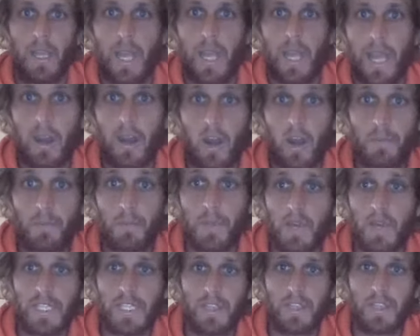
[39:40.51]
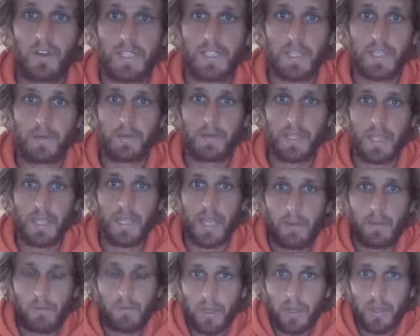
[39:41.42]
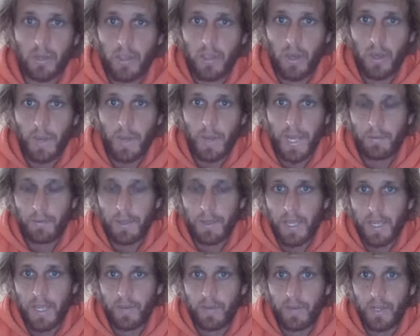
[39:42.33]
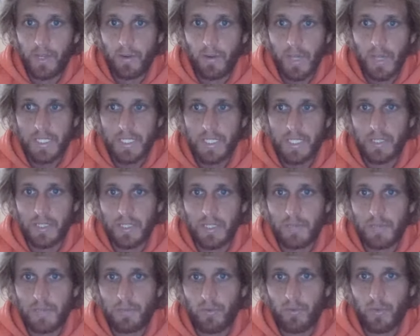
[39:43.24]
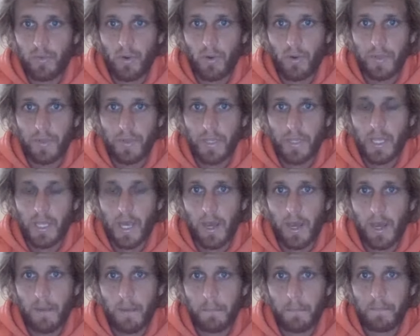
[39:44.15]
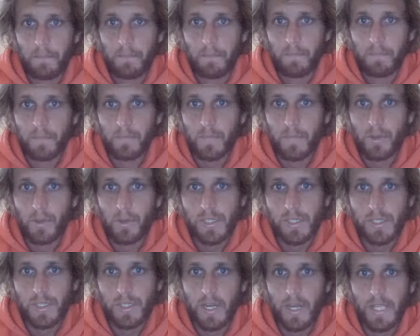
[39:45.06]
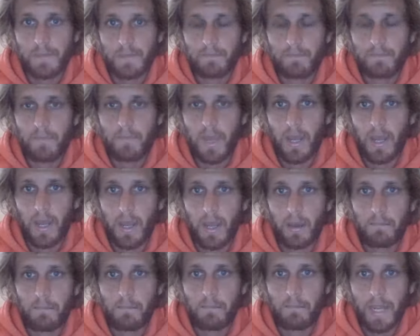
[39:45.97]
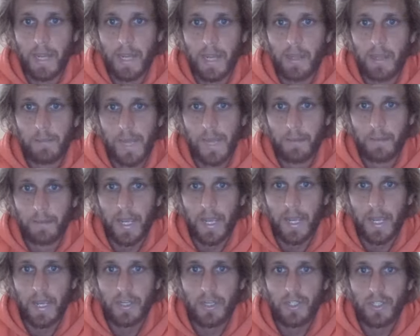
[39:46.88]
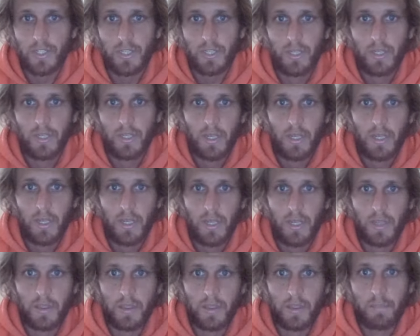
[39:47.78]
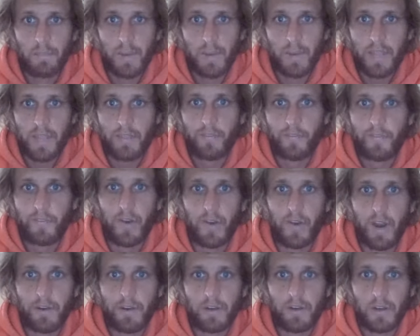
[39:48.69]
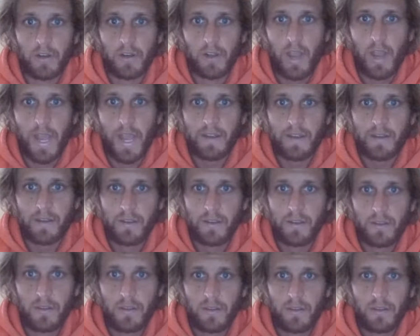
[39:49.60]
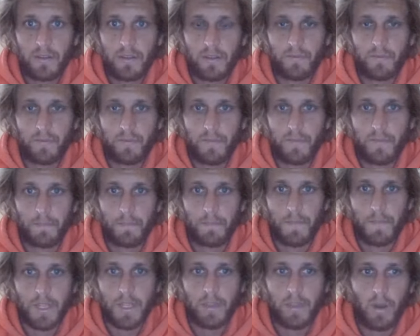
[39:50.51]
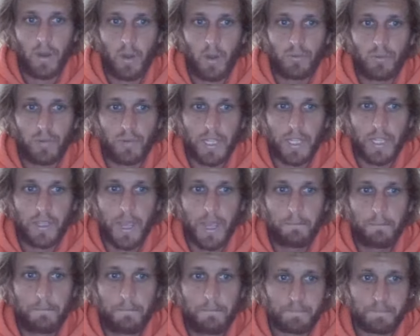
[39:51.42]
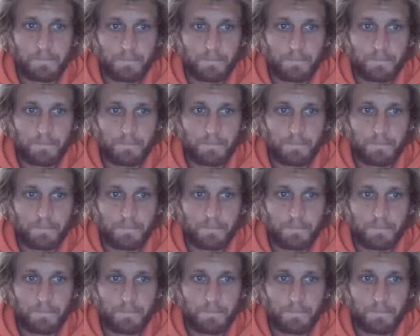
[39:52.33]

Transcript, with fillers: And I hope you guys learned something today and we're going to go out with that video I said just before on the um, Neuroscience uh, Mania Man page. The Breath of Fire and Light from the Gold Ring game.